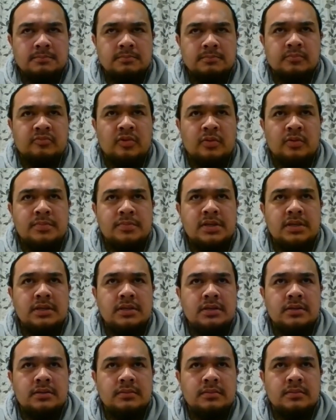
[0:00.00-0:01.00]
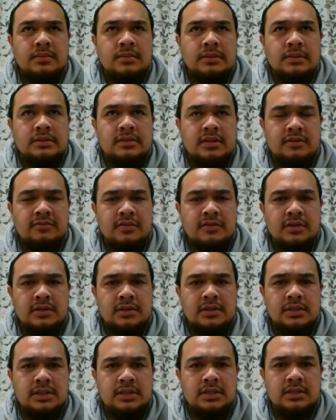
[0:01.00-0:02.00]
For me,
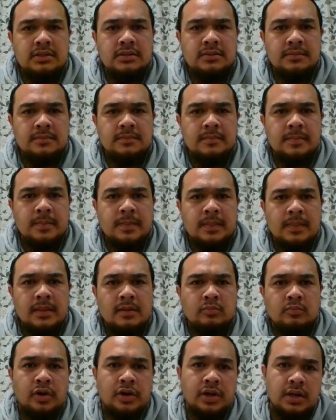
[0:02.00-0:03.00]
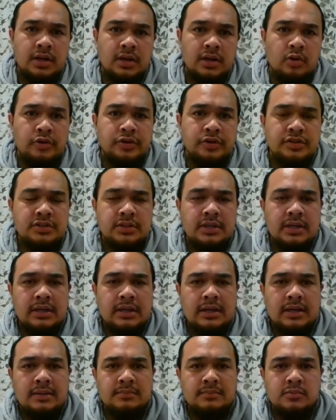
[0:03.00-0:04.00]
definitely what I learned
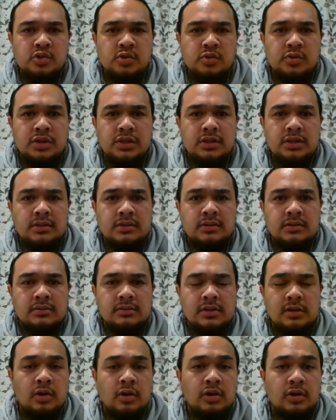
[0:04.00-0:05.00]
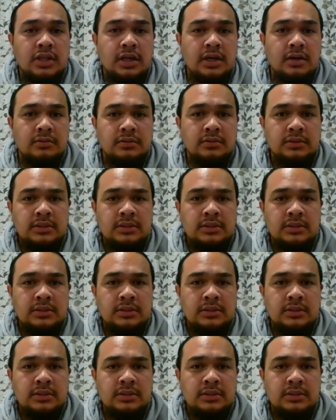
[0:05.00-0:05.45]
during the lockdown.